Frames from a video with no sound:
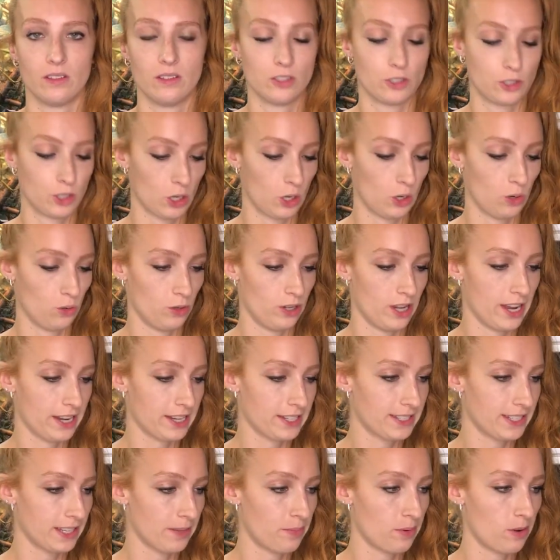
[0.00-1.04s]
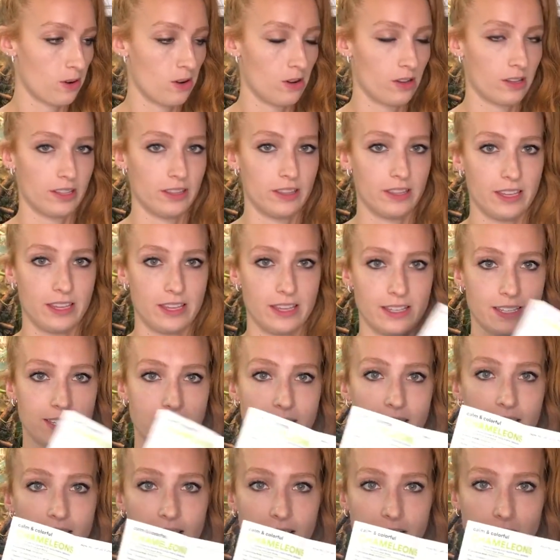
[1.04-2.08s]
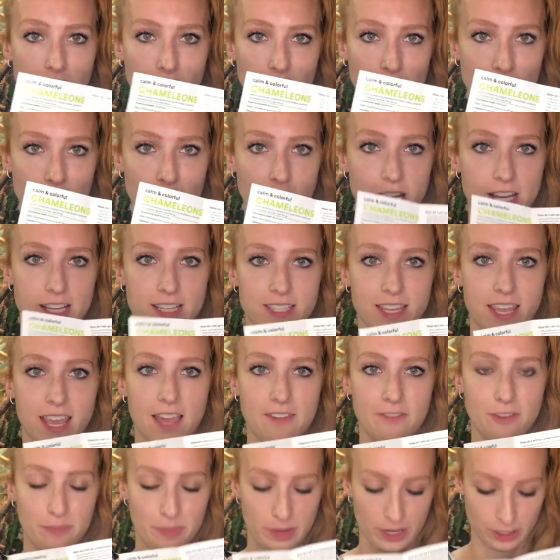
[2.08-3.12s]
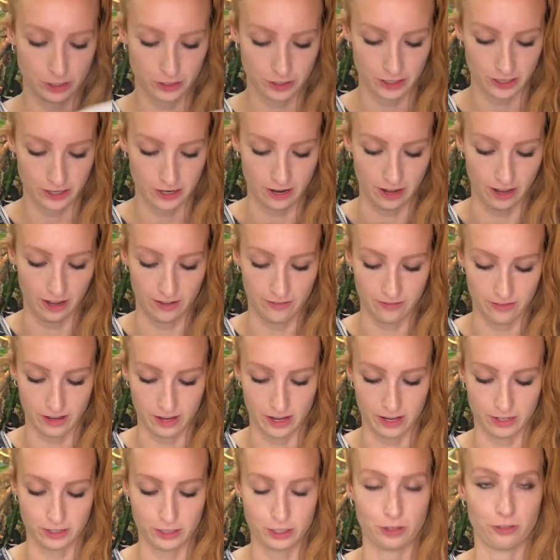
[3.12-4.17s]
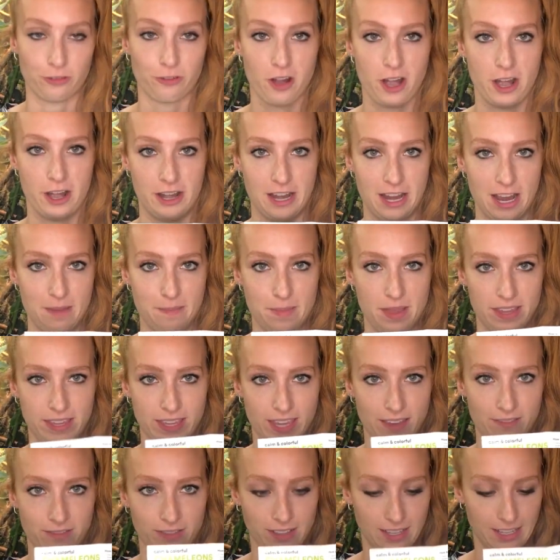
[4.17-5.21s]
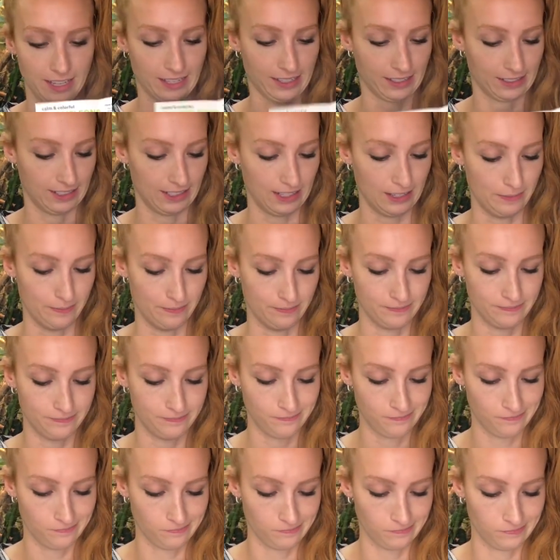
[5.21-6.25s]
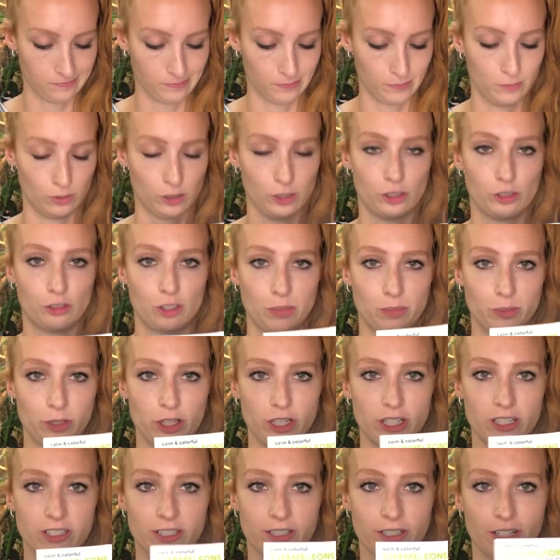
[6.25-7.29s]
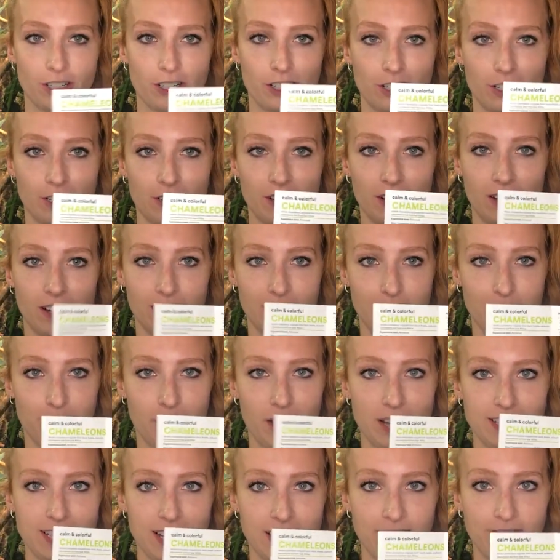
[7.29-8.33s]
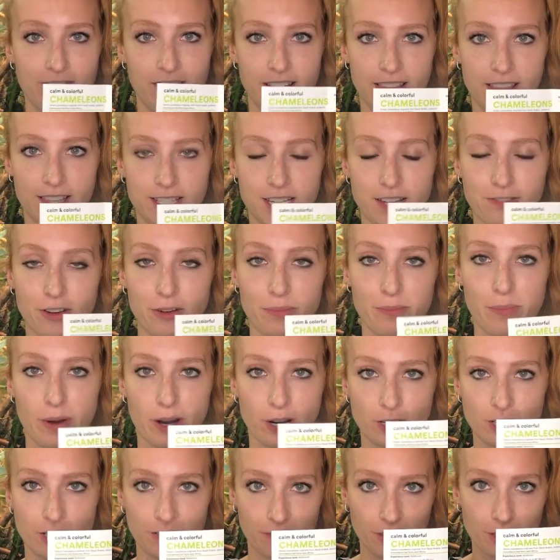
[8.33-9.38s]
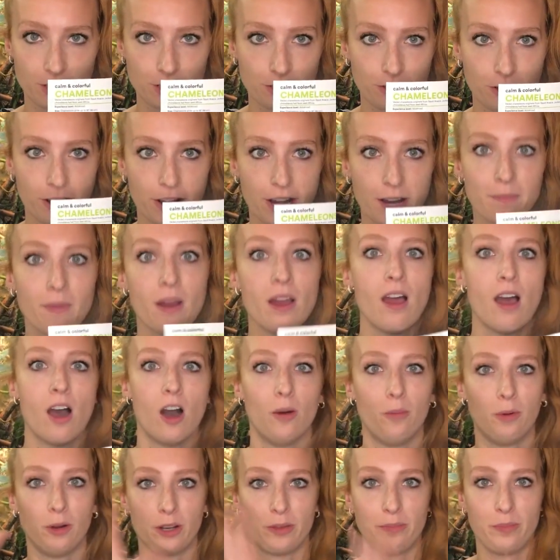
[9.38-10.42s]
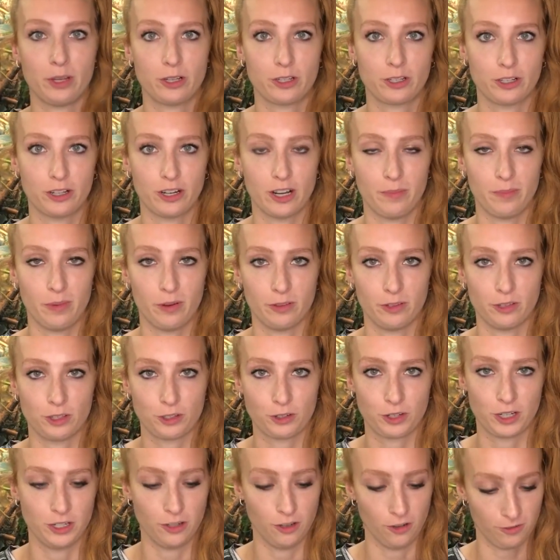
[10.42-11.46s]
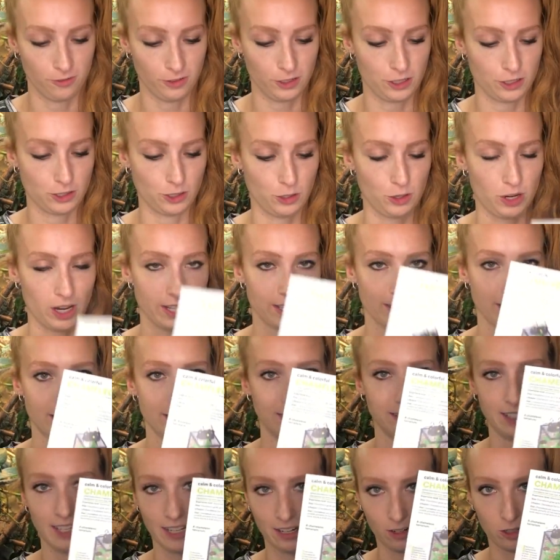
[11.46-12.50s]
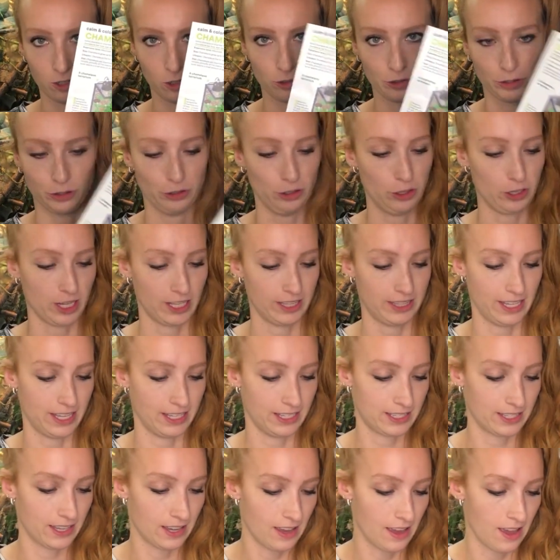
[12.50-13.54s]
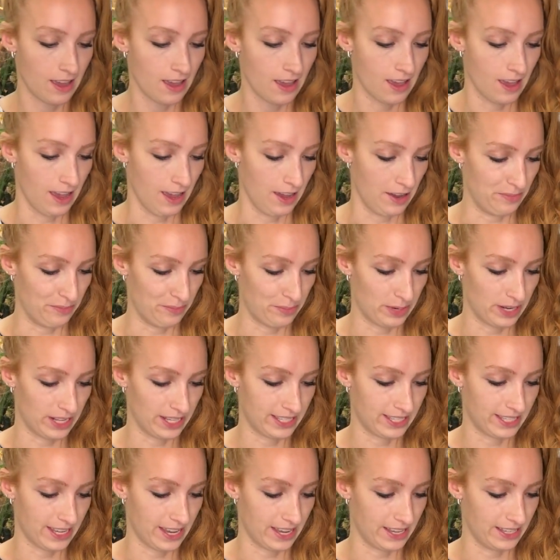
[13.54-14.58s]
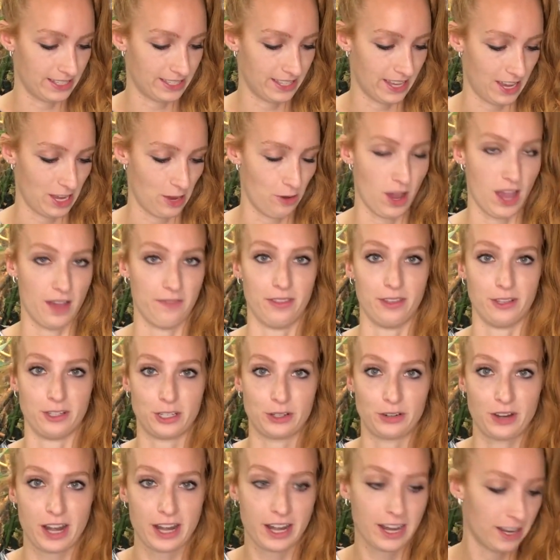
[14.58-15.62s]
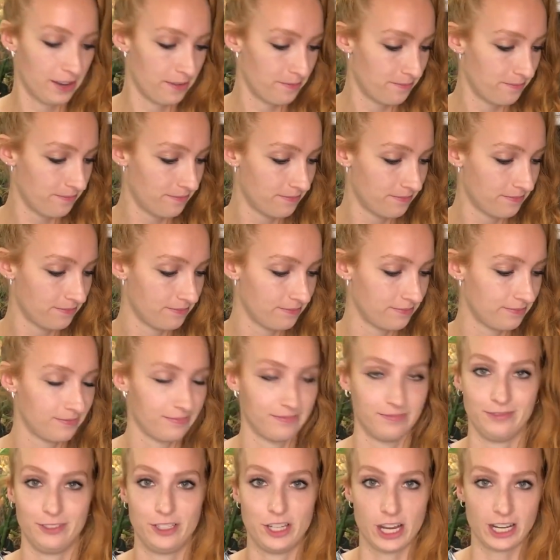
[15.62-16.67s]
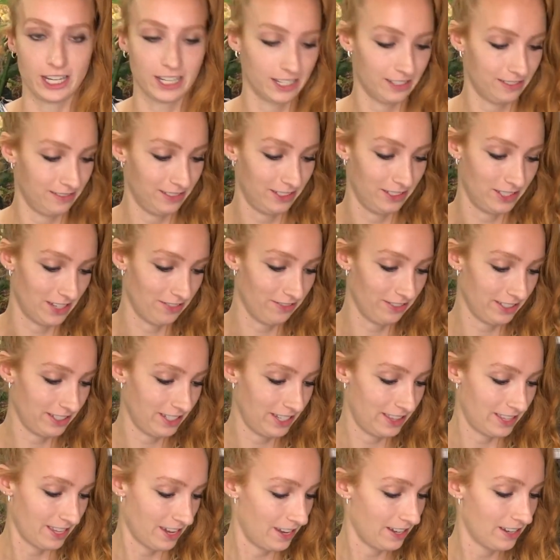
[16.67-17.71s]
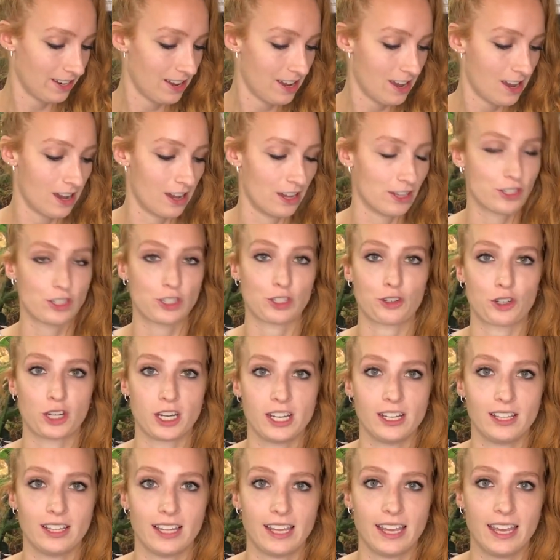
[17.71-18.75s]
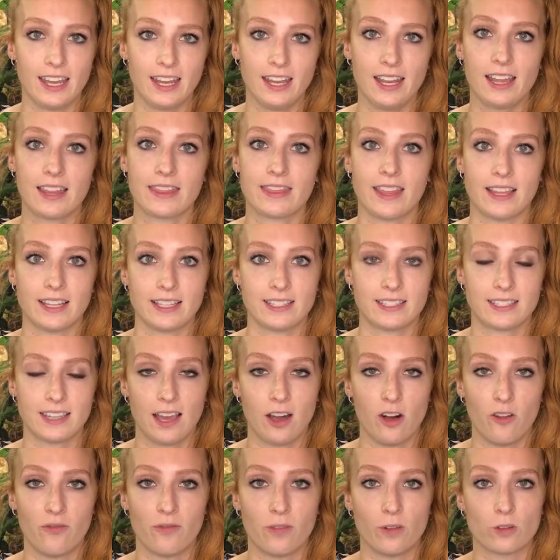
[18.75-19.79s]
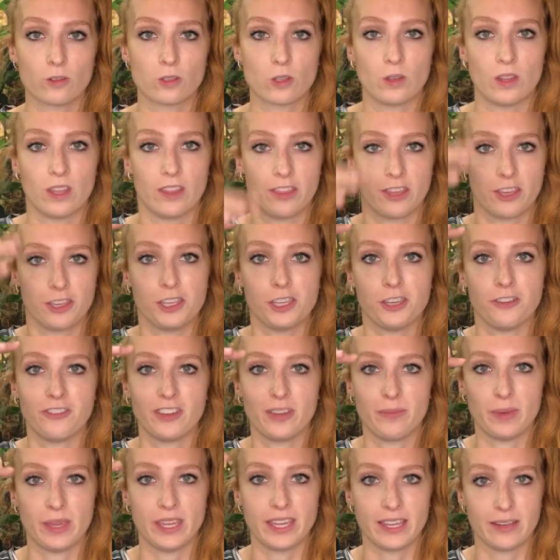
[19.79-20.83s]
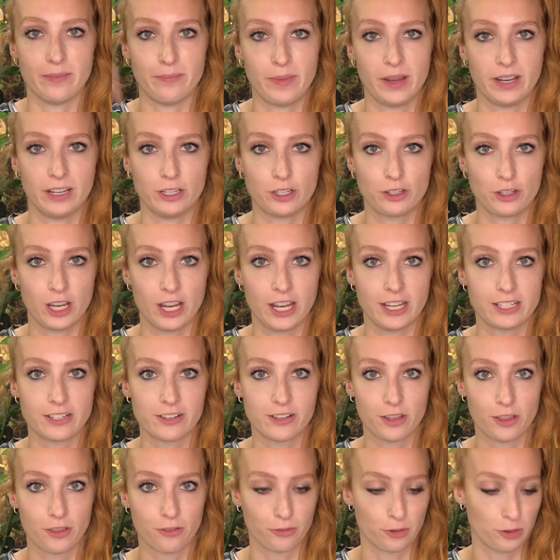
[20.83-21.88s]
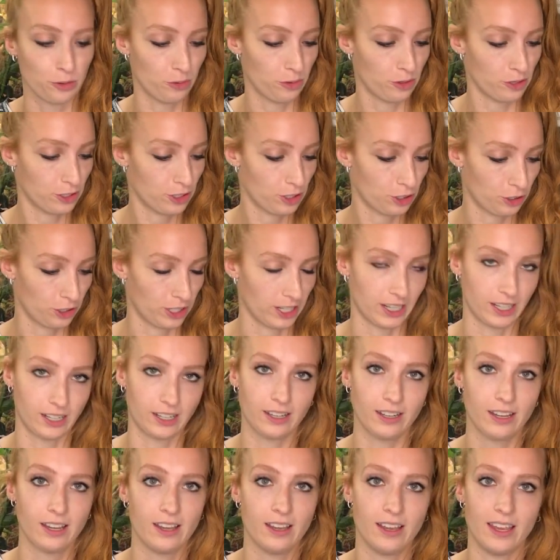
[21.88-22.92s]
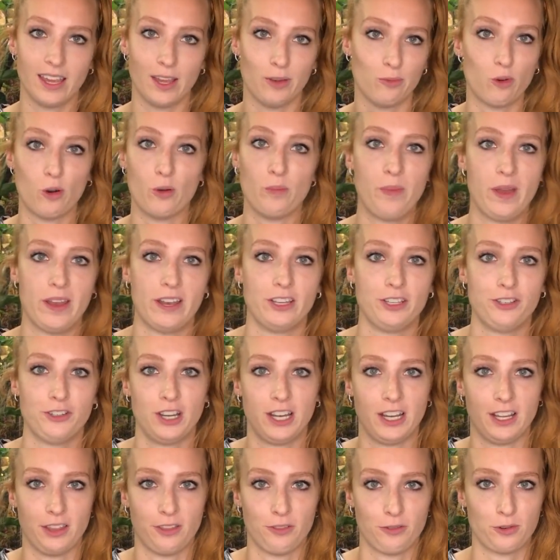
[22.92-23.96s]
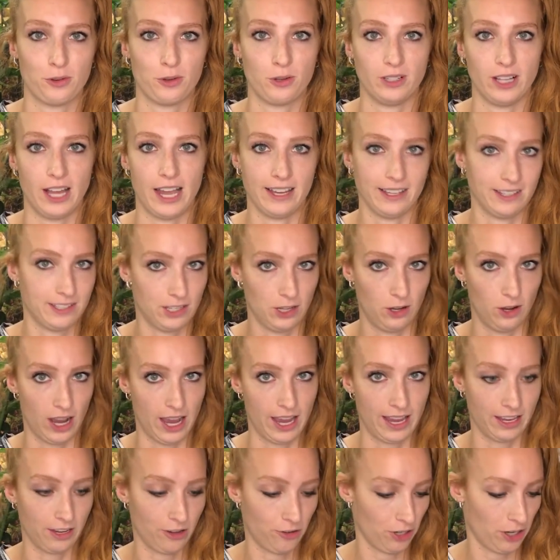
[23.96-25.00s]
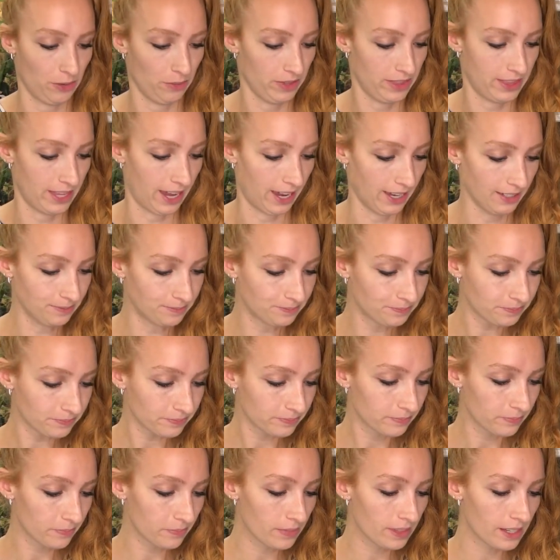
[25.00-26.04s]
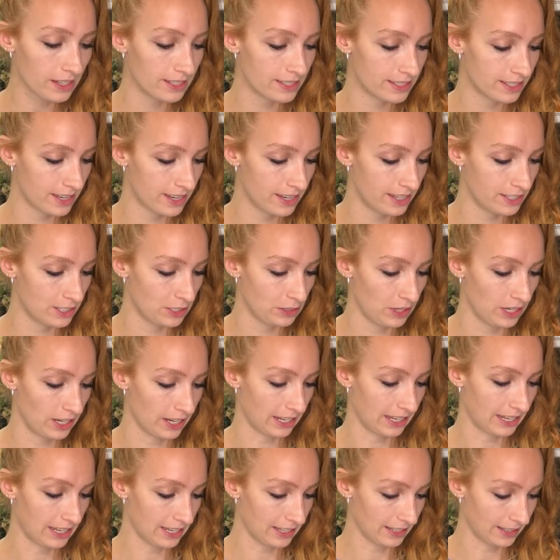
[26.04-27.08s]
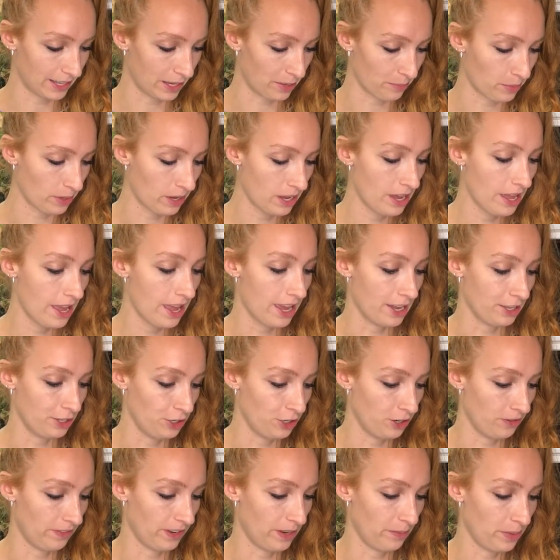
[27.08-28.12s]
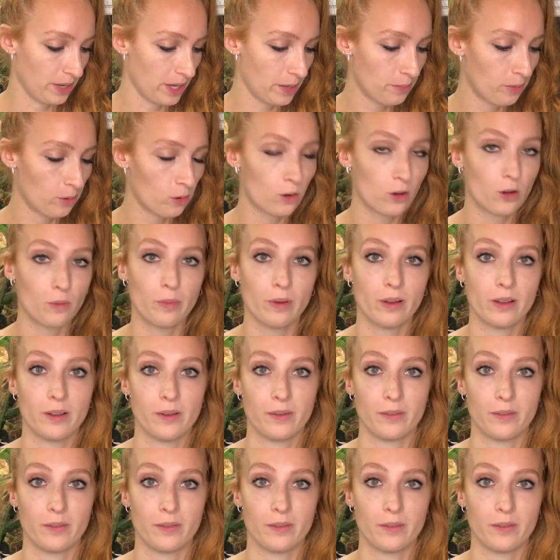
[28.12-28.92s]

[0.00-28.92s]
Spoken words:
So next up on this care sheet is they have a picture of a terrarium and give like descriptions or identify the different parts of the terrarium. I'll put a picture up on the screen hopefully so you guys can get a closer look at this. But it says that you have the terrarium, check, you definitely need that. A screen lid, that's helpful so then the UVB can penetrate through the screen. It won't penetrate through glass, so I agree with that. It says you need a heat lamp and UVB bulb.